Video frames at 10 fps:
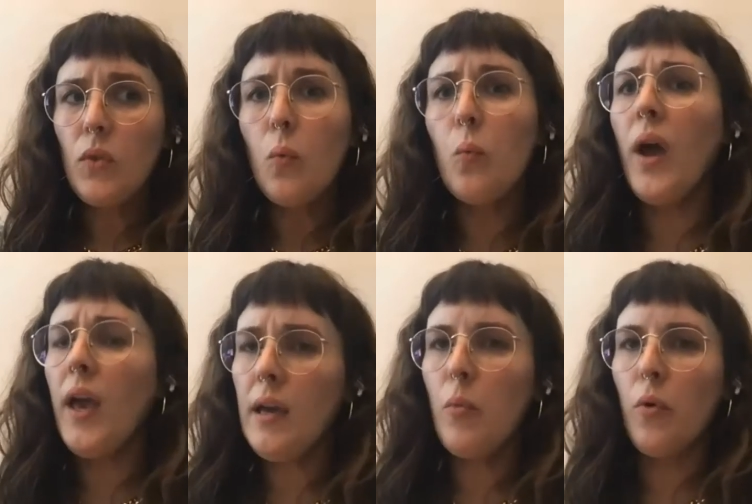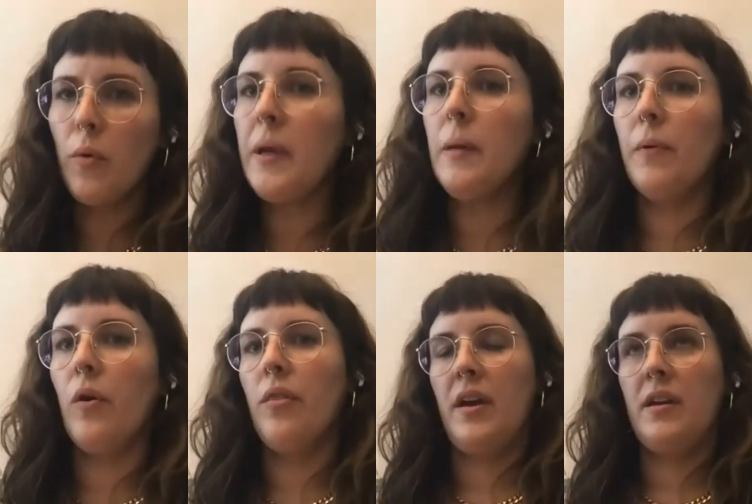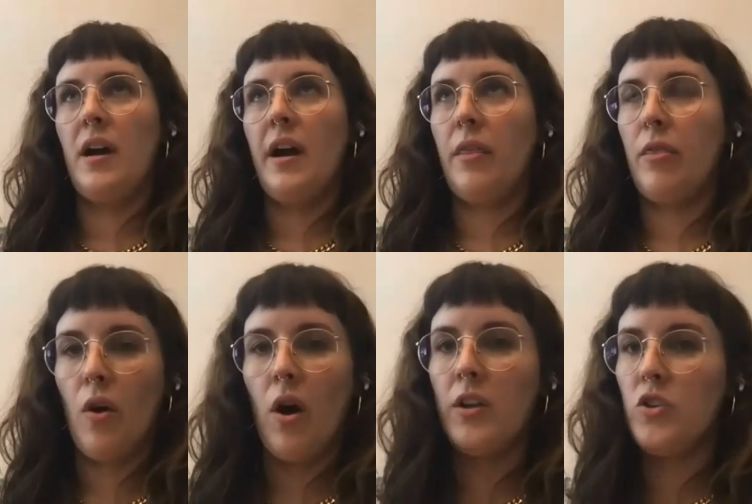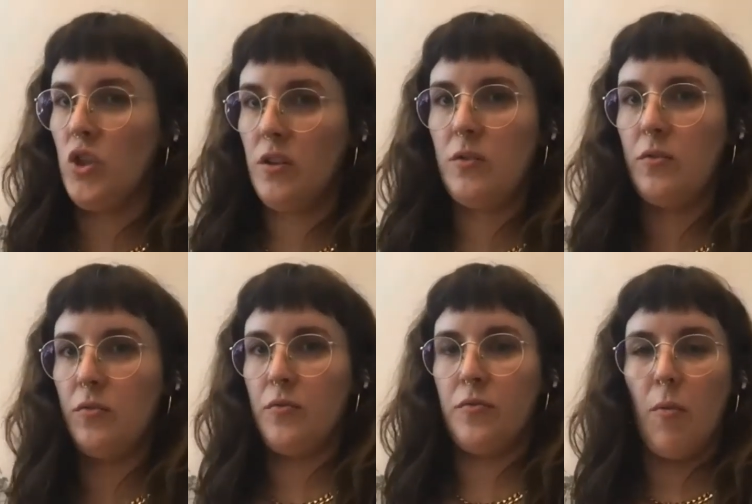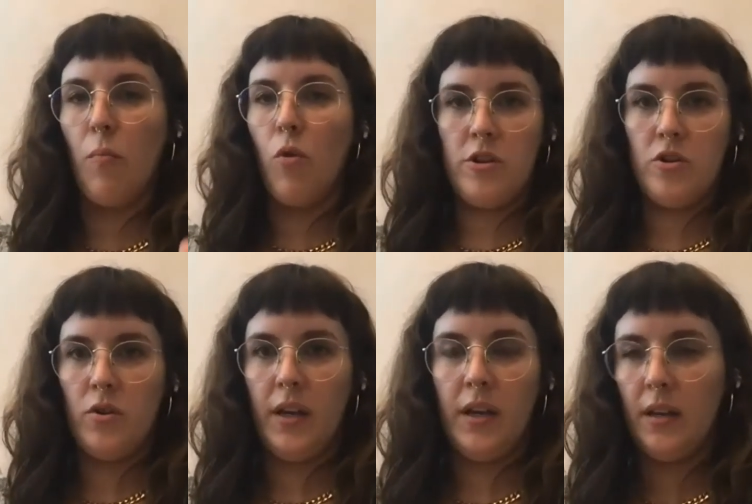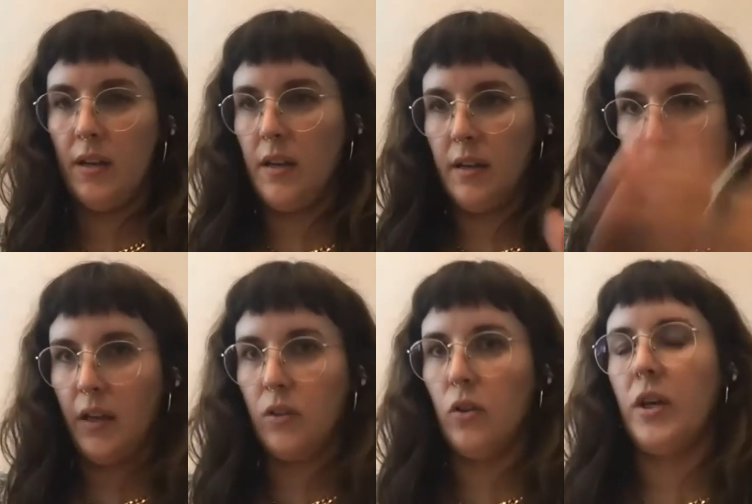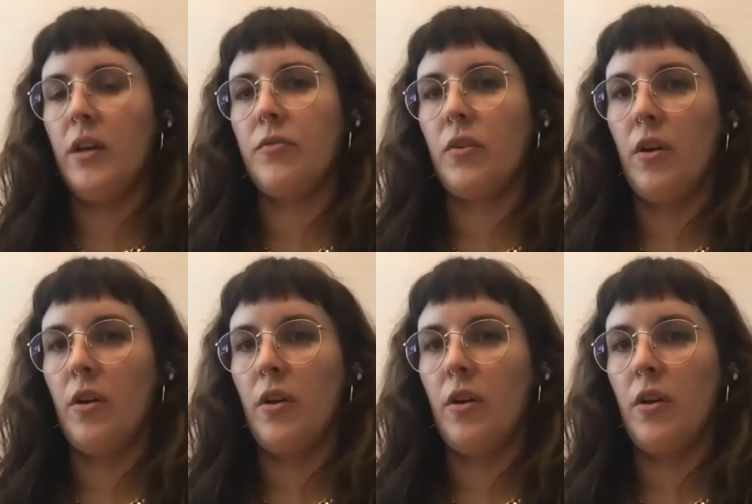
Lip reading: way more people than I thought, just from wandering in and like looking for